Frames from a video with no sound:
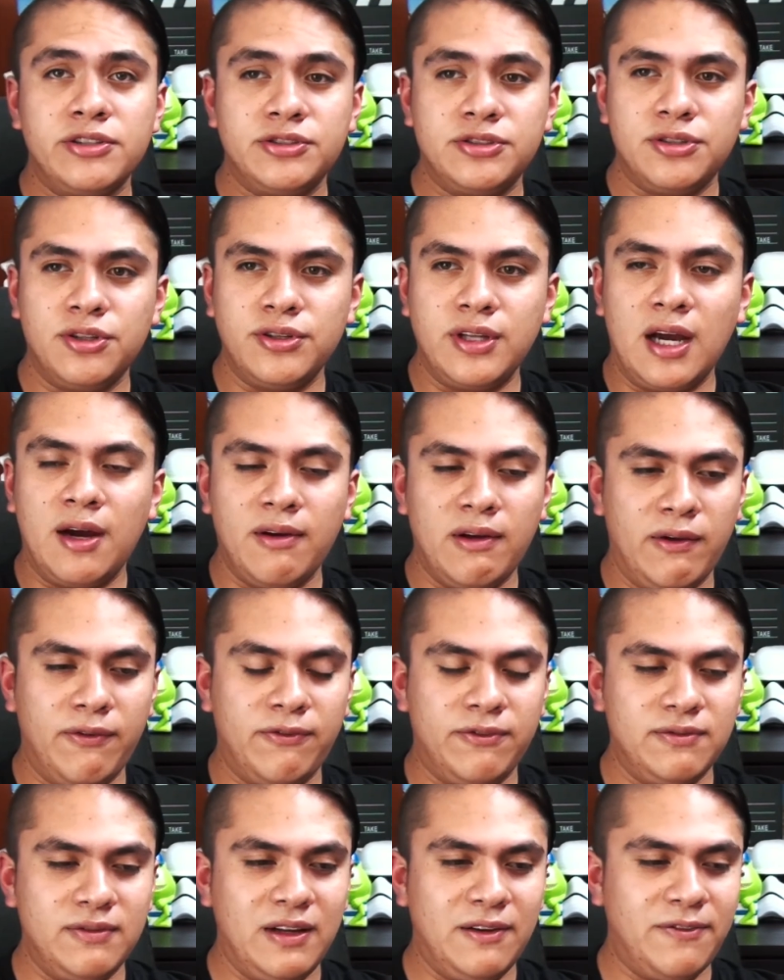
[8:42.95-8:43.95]
So now
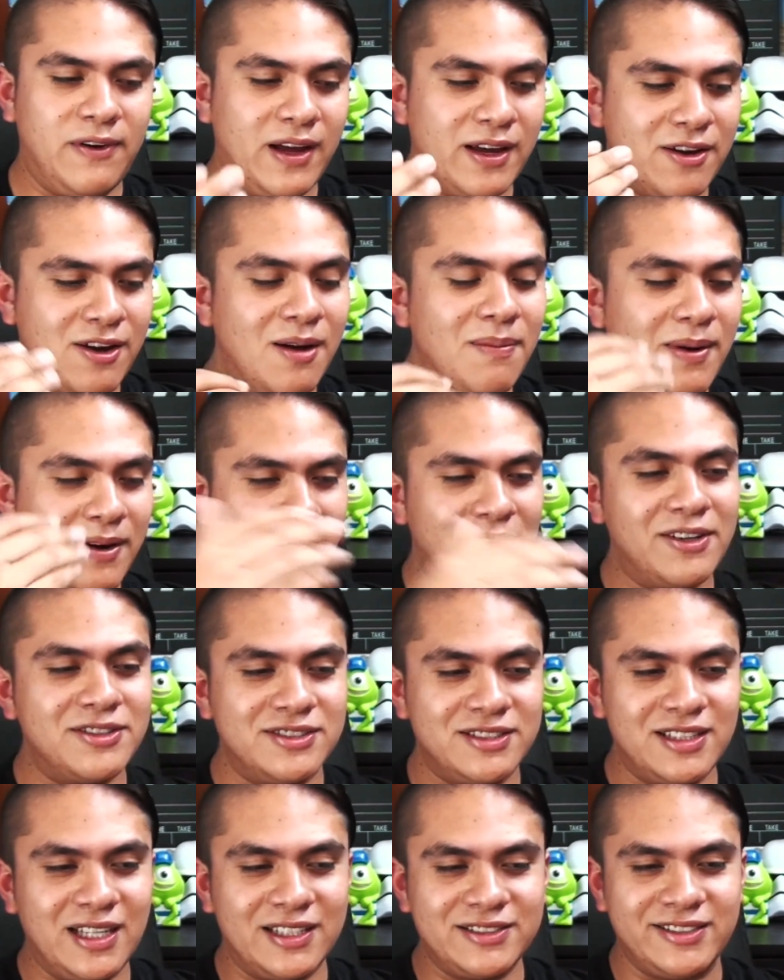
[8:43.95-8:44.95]
if I come
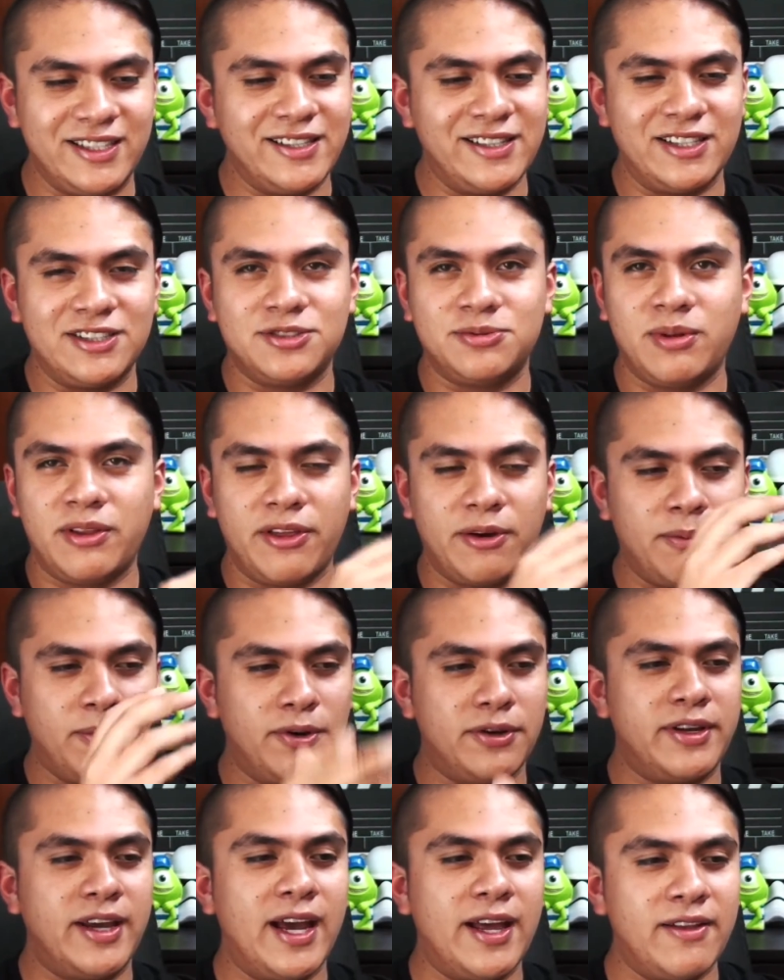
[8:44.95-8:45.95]
across a sentence with the
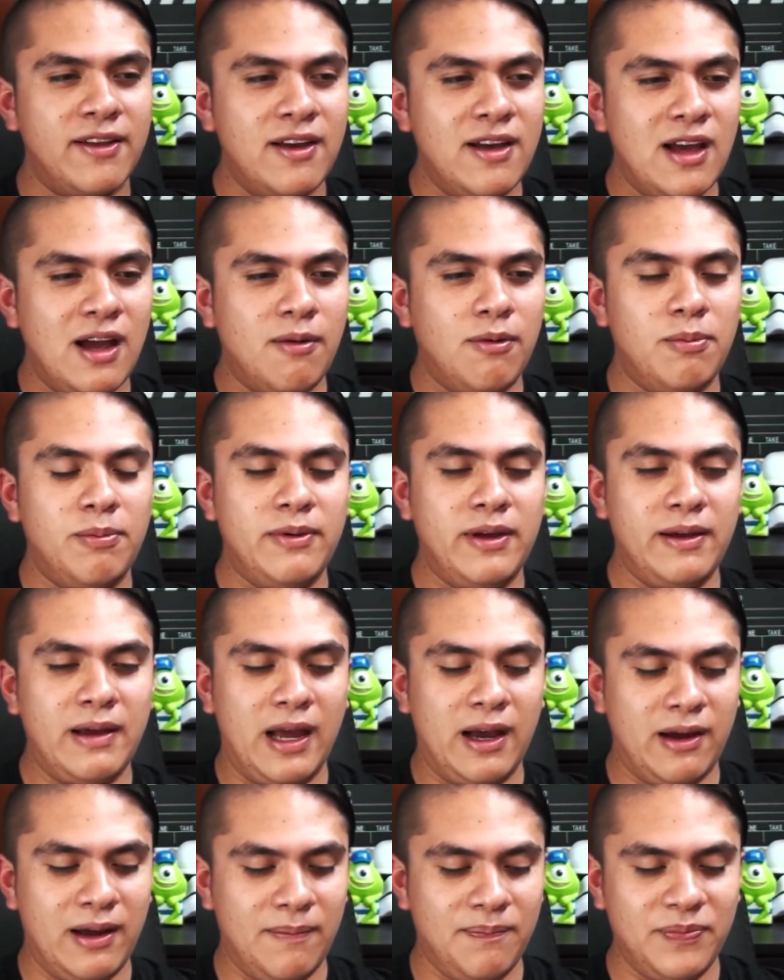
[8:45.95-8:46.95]
word cat, will be
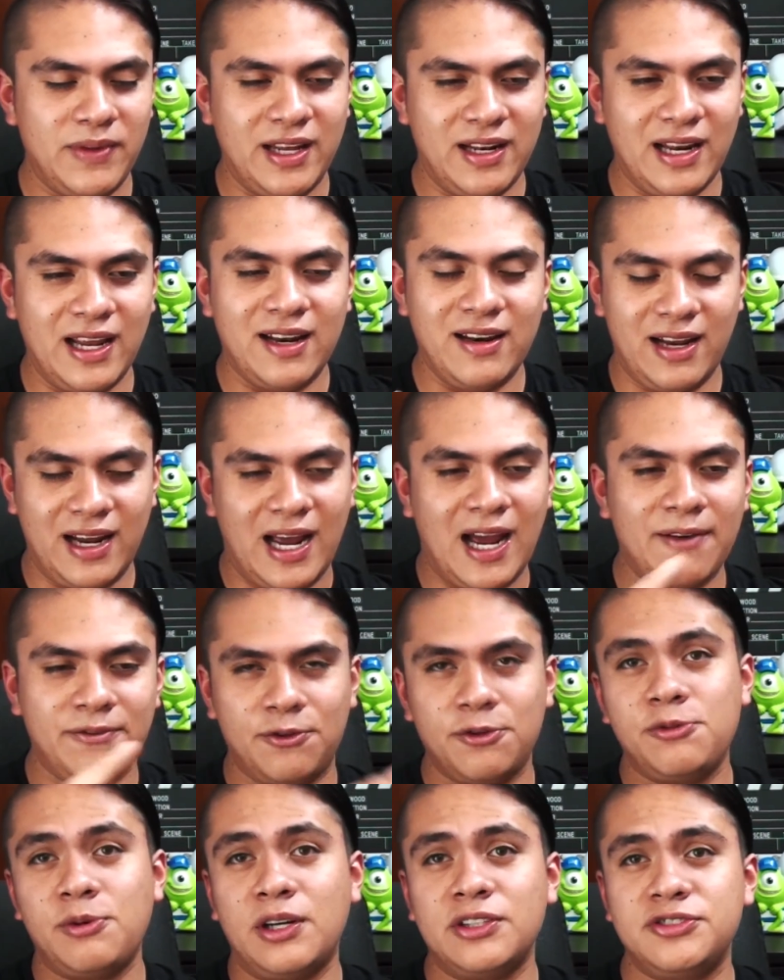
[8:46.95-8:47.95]
and then I have
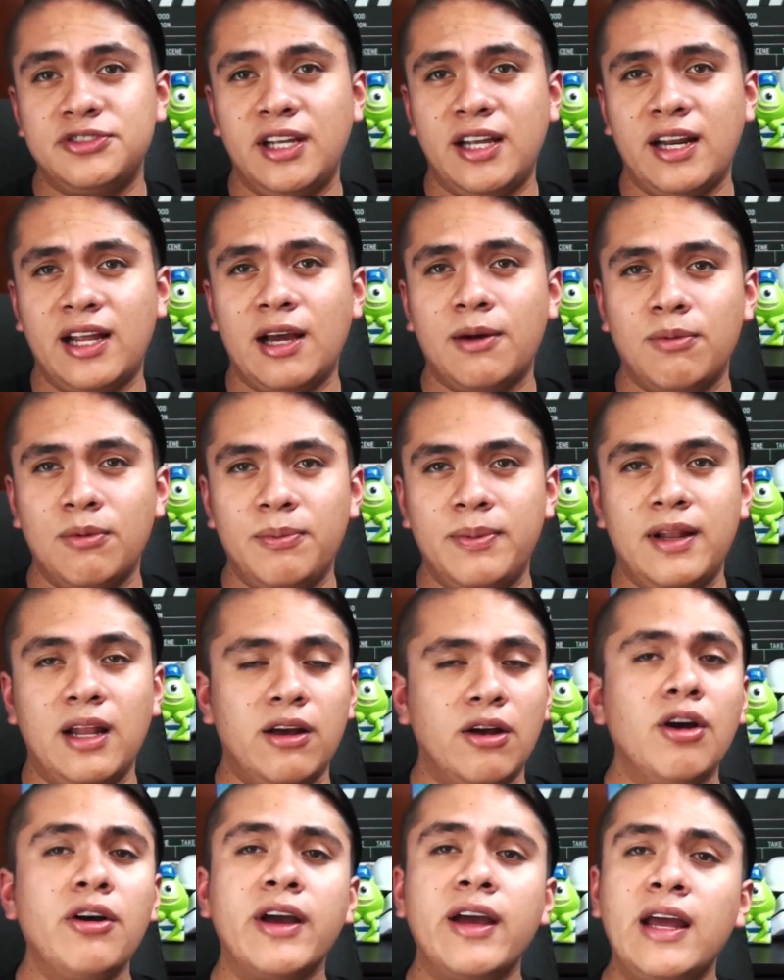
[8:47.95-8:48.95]
to translate it, I will be
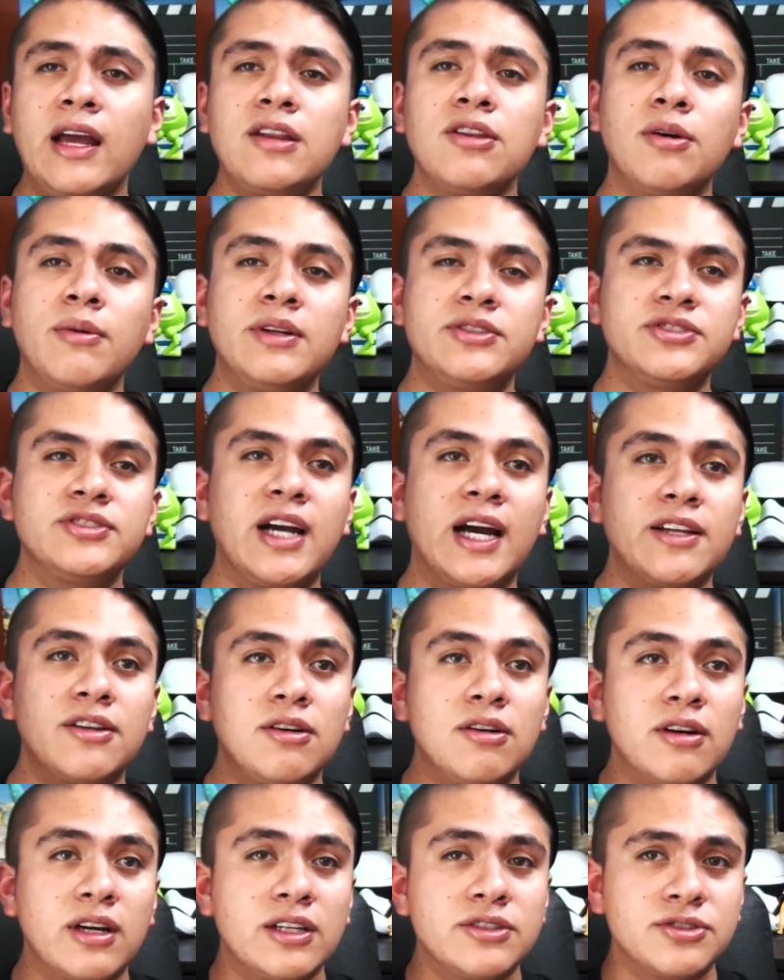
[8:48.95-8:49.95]
like, okay, I know it's
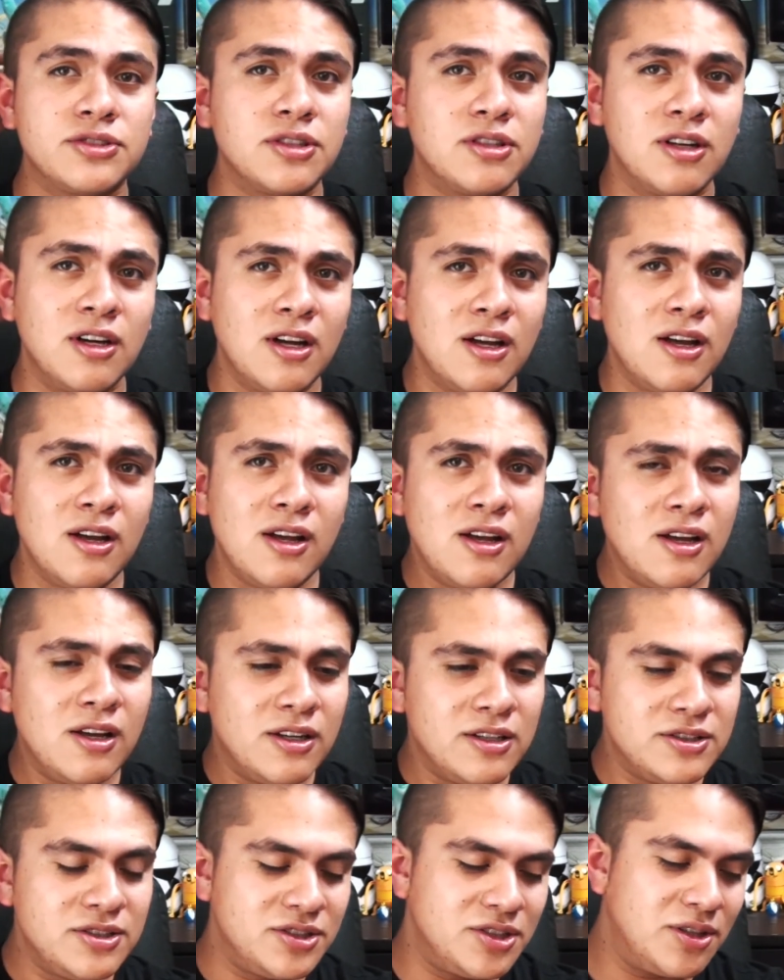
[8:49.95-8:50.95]
gato. Okay, so
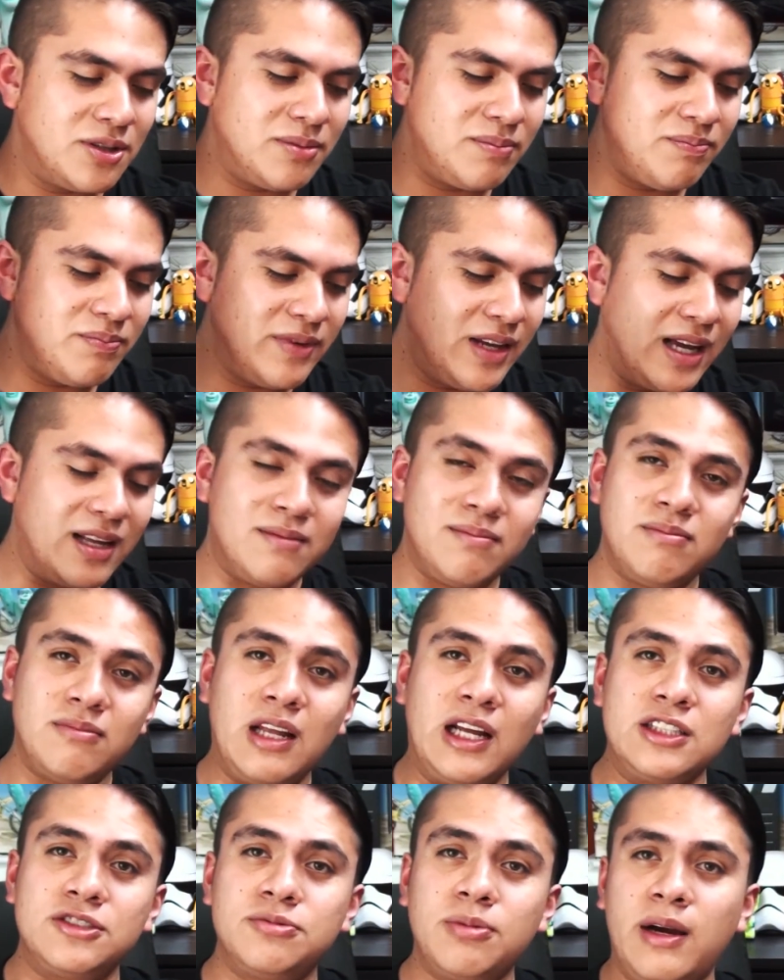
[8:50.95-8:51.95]
yeah,
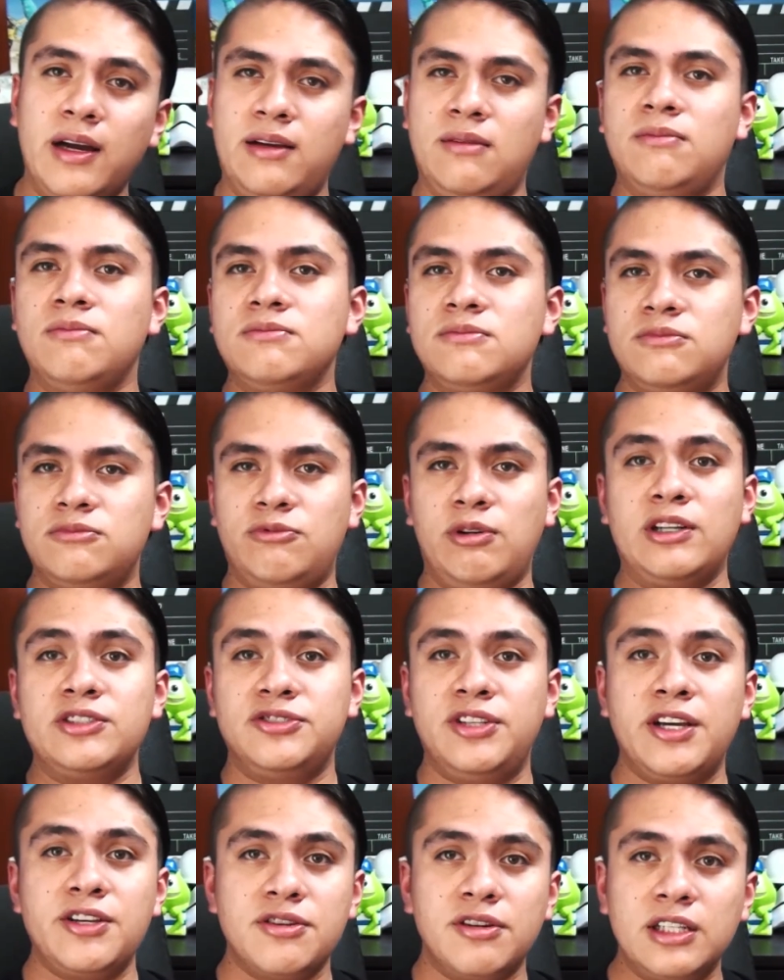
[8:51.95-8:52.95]
that's why
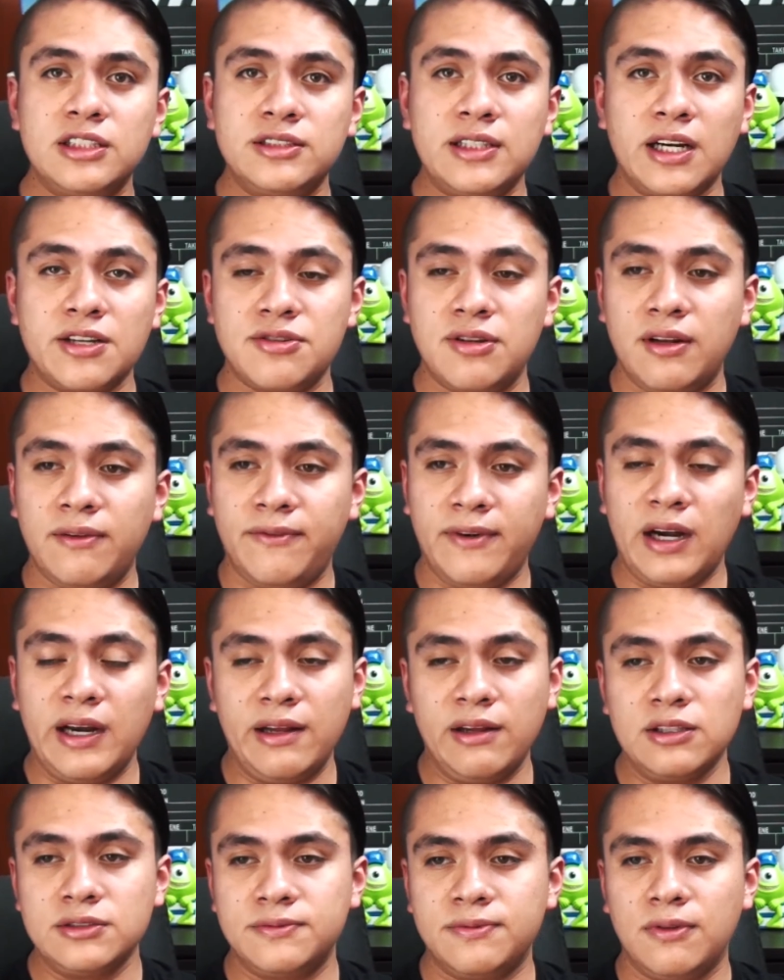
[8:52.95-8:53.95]
translation is actually very
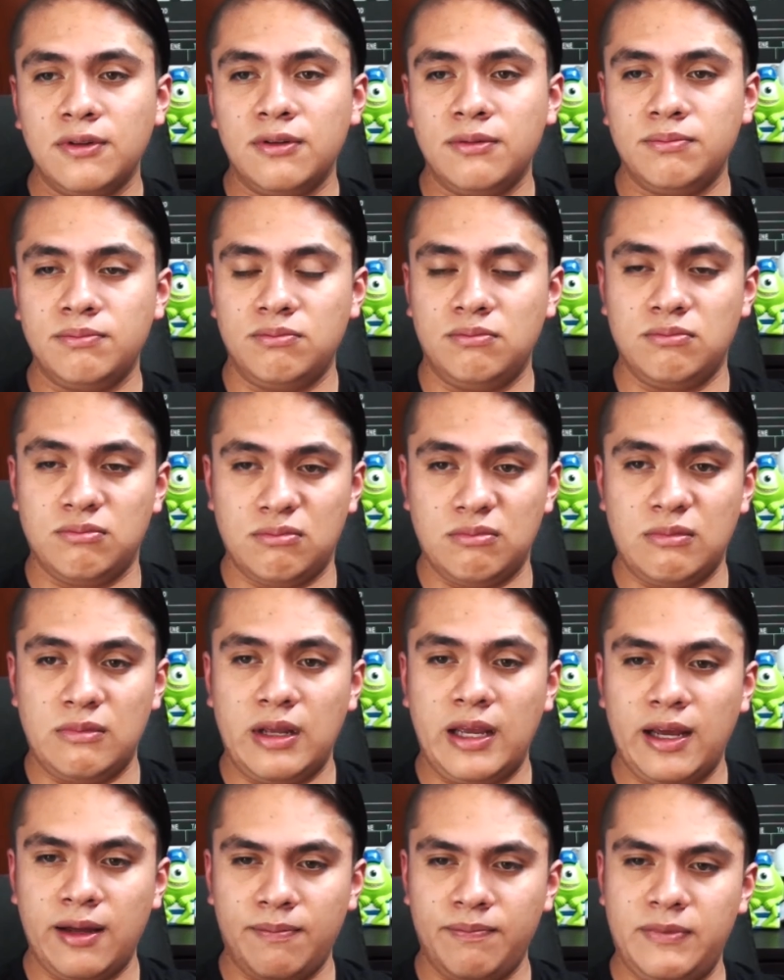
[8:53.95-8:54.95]
useful,
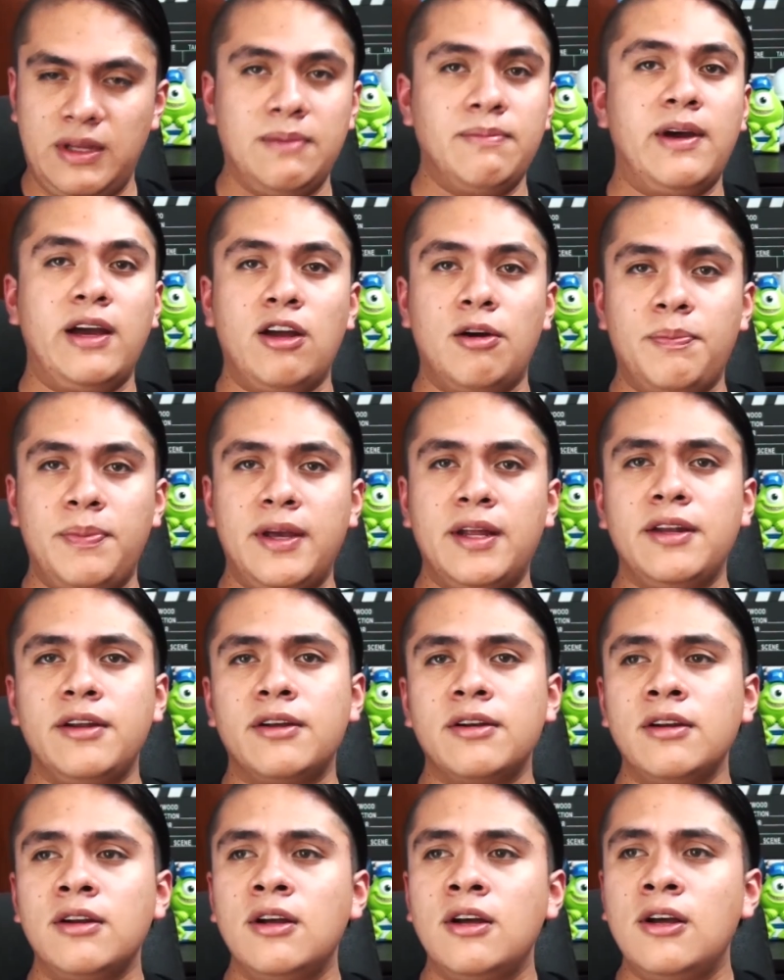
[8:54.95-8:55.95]
in my
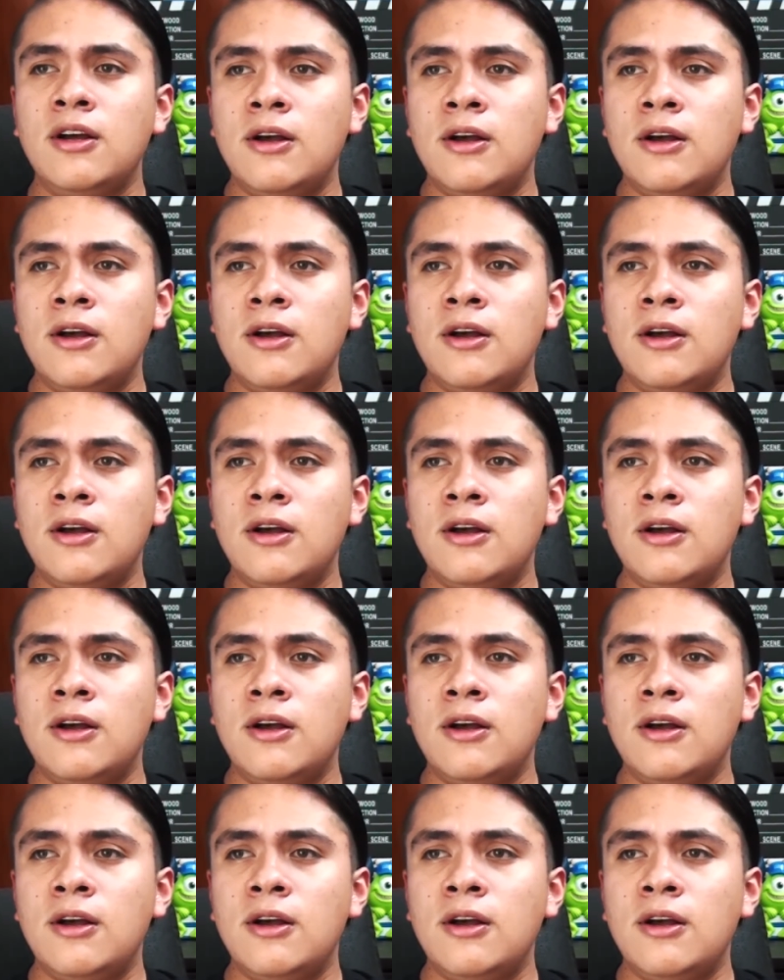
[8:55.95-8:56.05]
opinion.